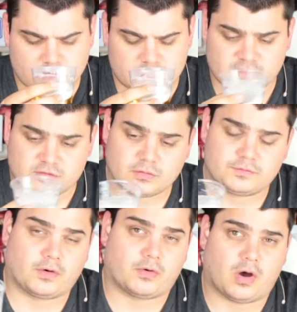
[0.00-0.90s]
just good
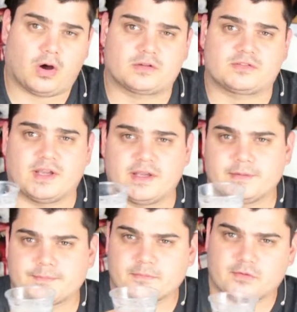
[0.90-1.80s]
for a hot
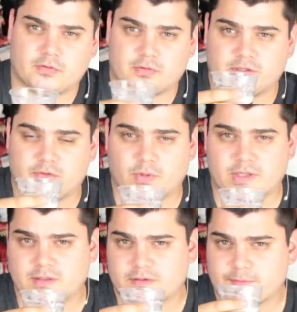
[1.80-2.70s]
day, so you can
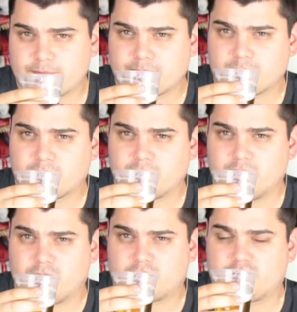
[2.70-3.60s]
drink it.
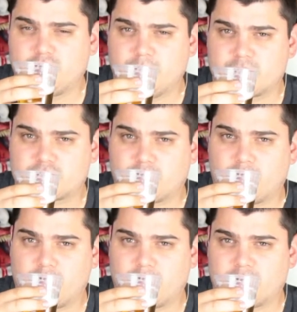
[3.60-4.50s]
Not too much
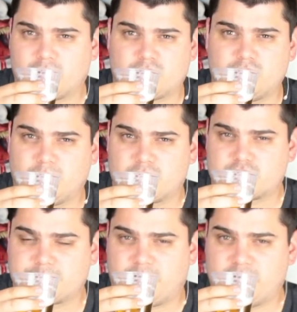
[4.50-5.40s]
aroma, not too much
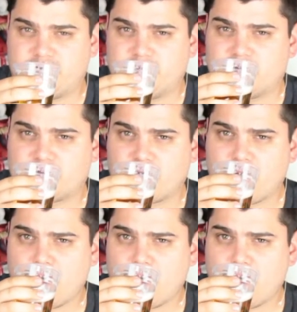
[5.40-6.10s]
spiciness.